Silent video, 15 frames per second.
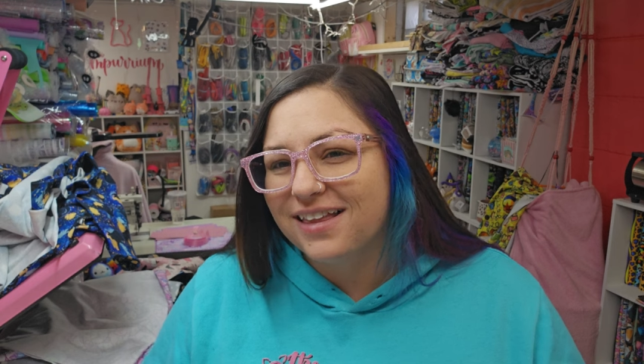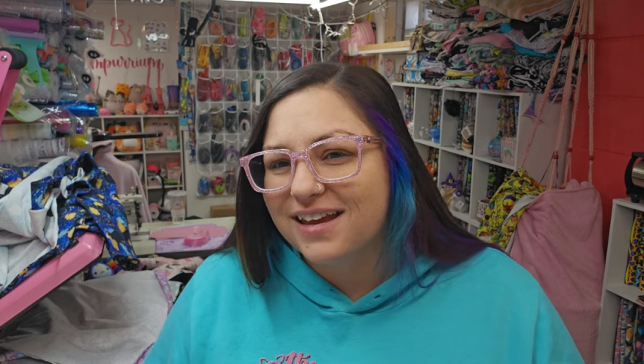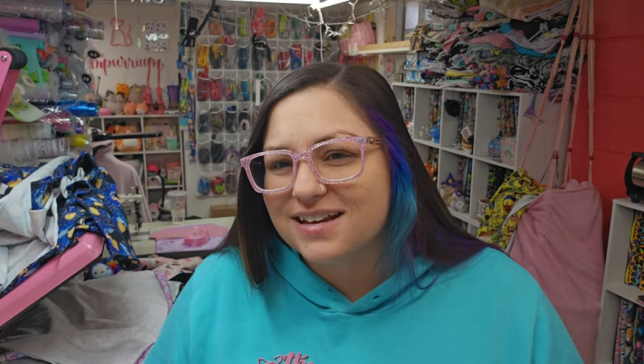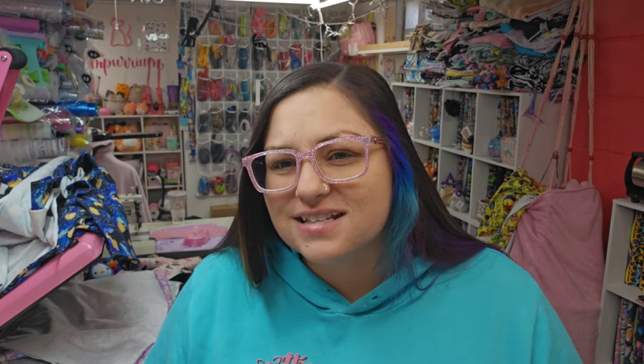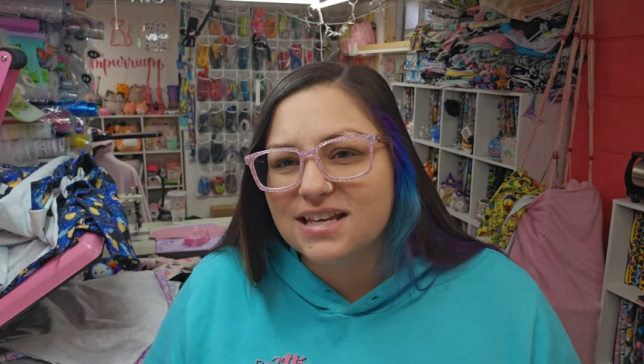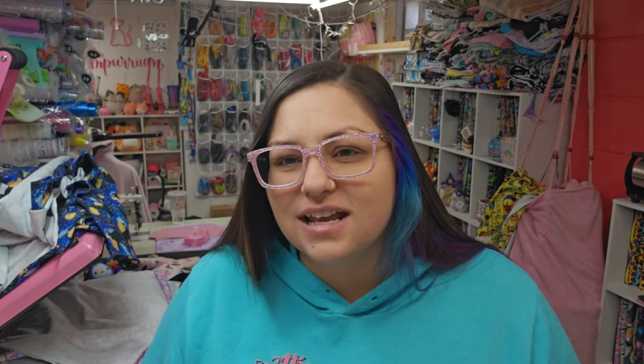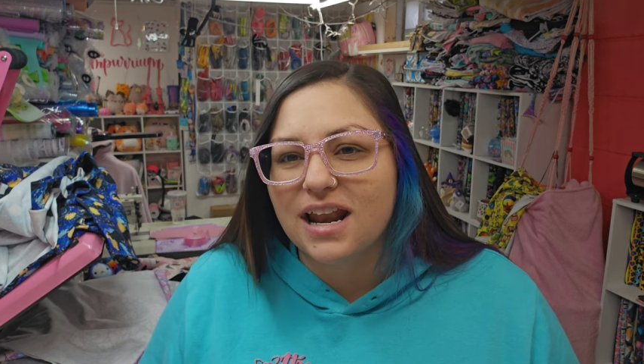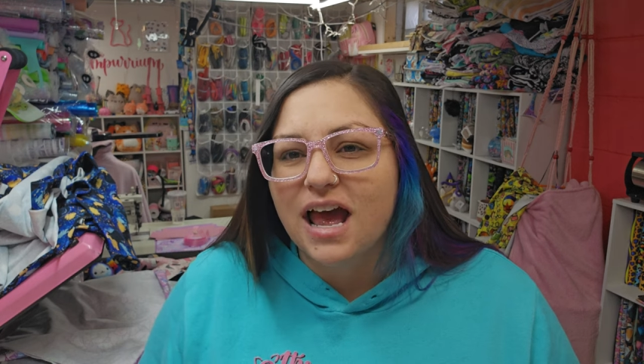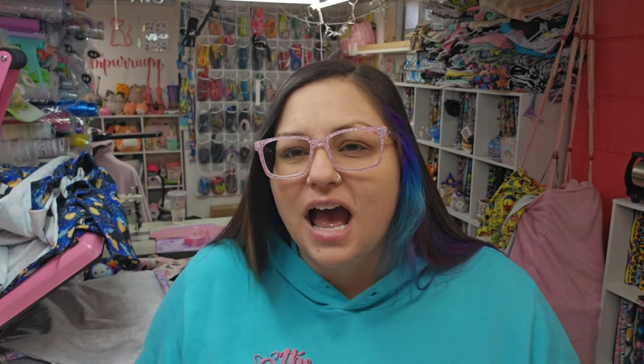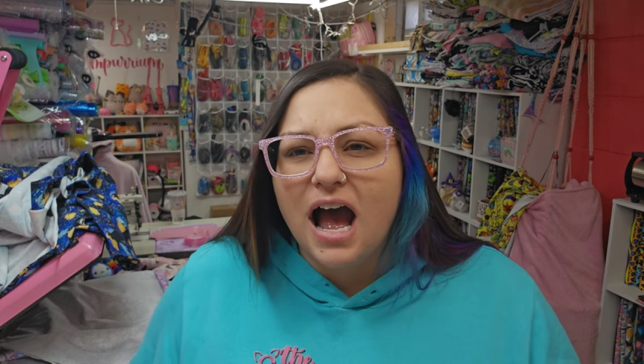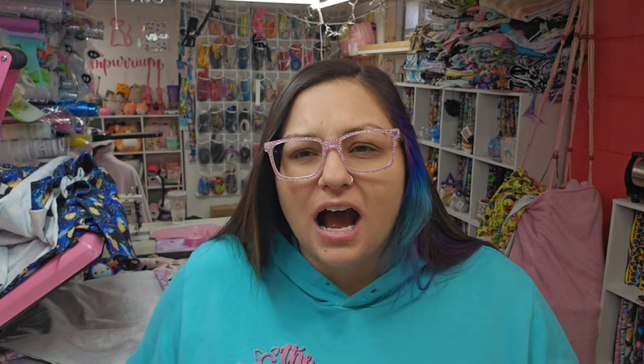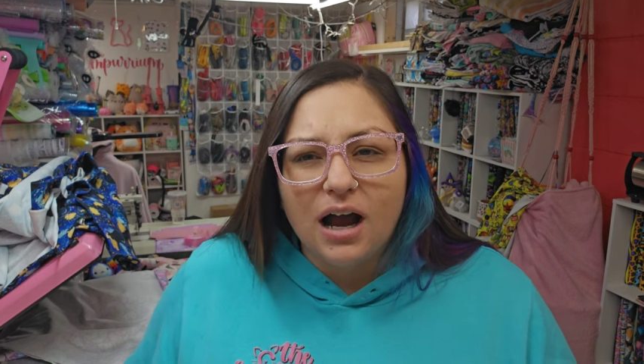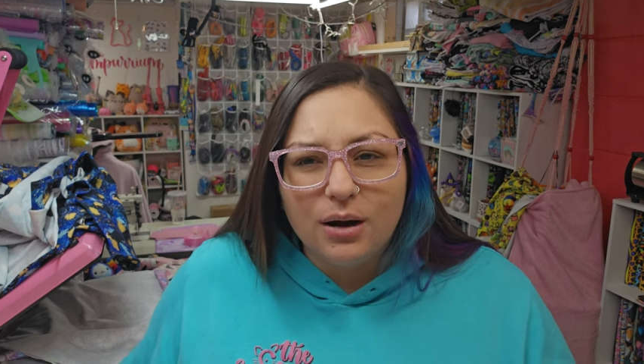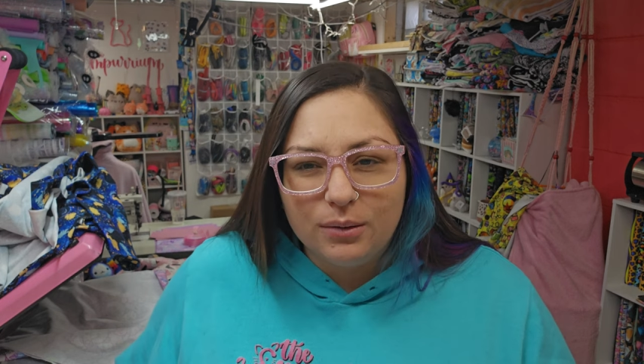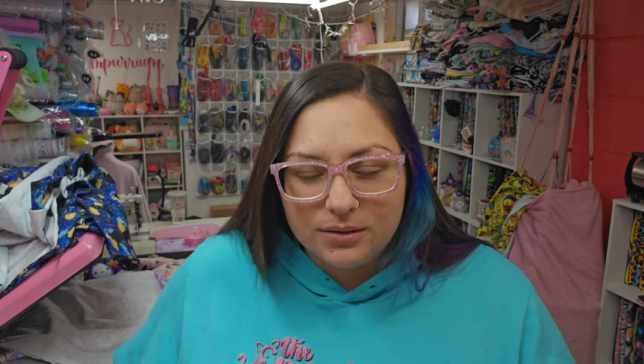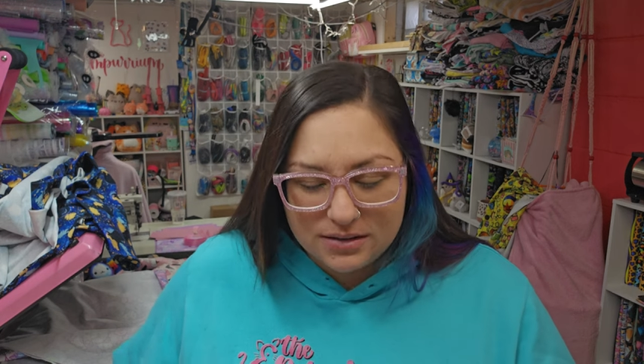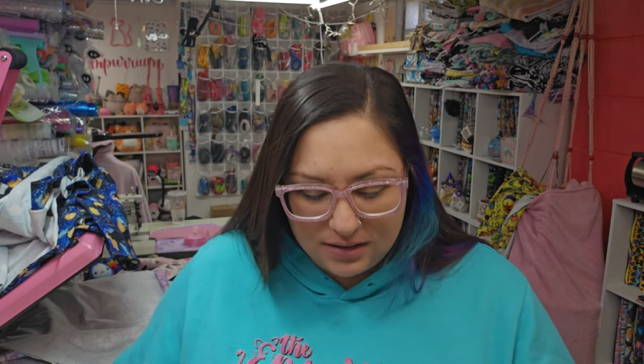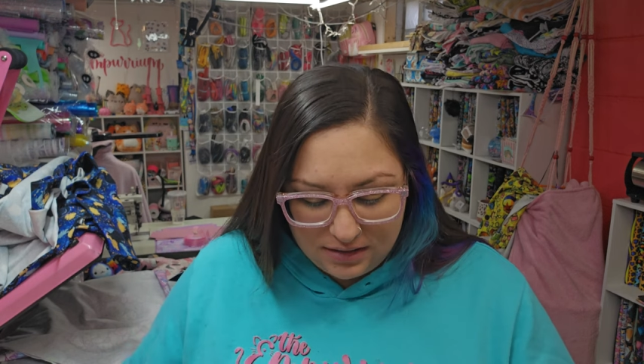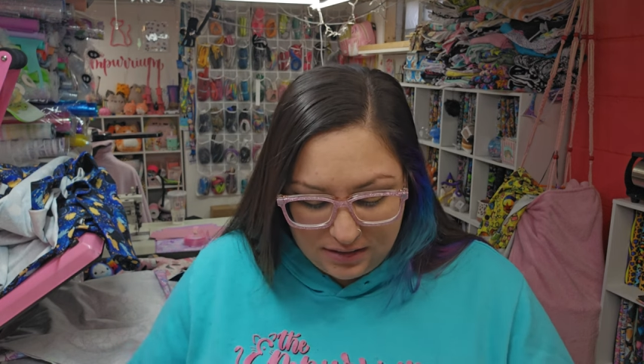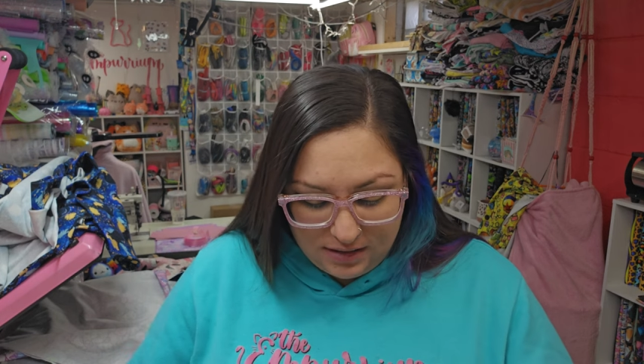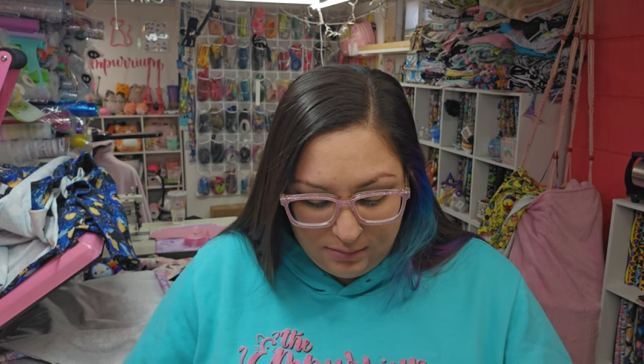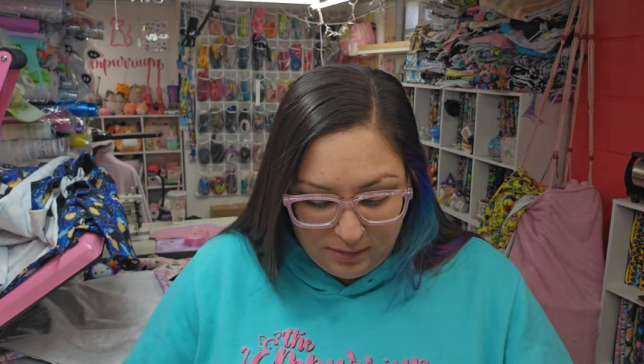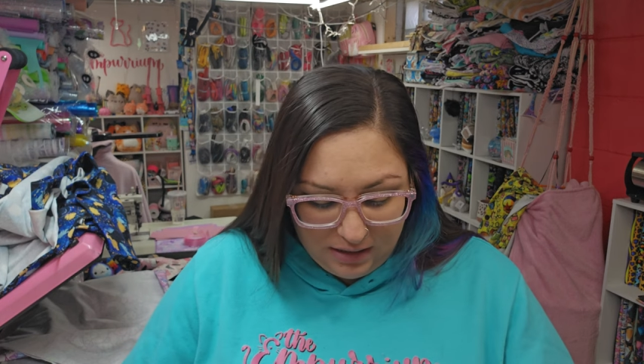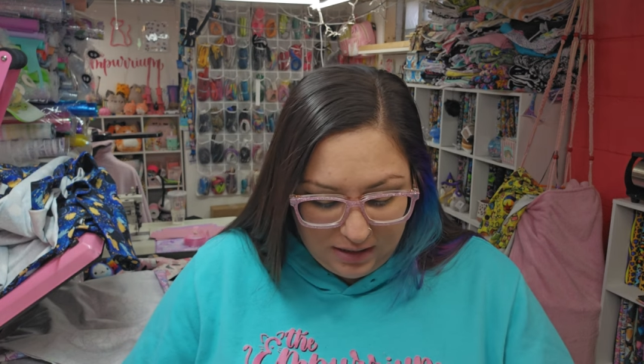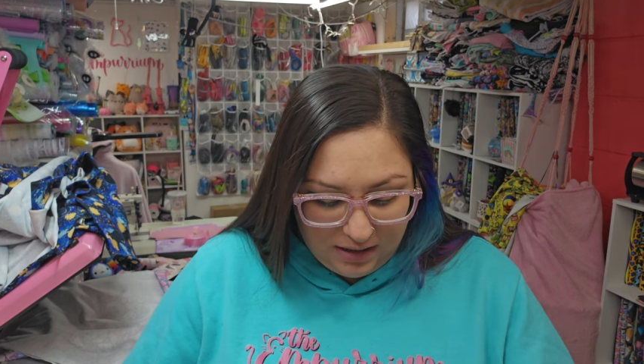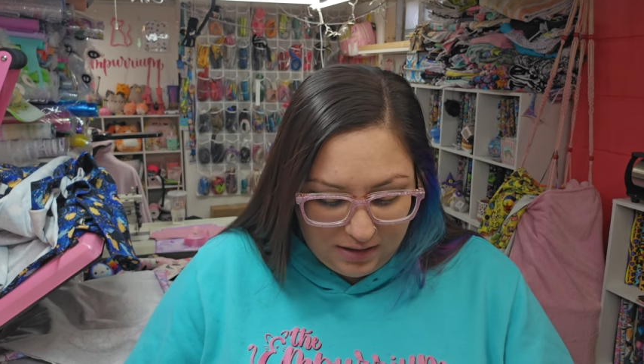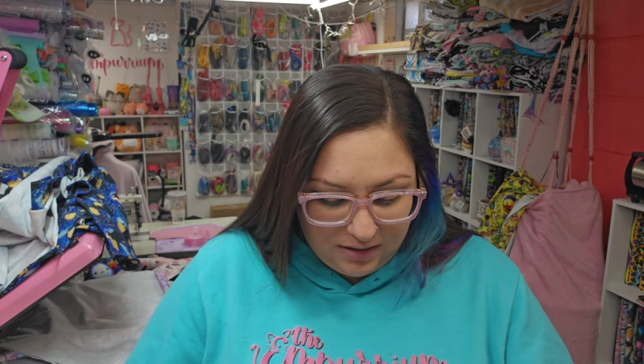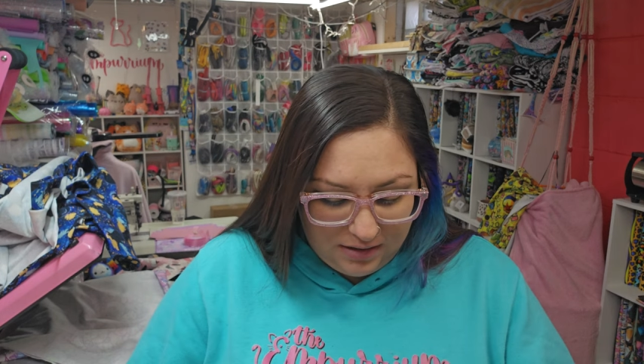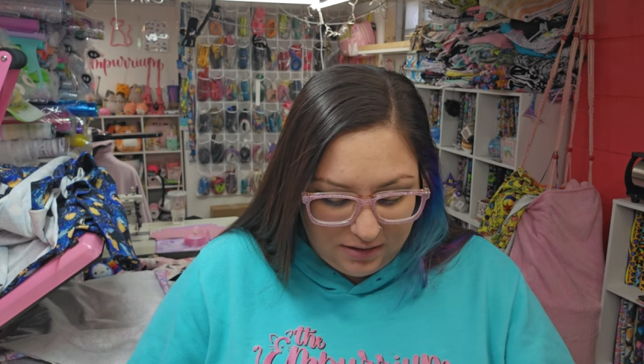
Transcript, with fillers: like I said, I was on eBay,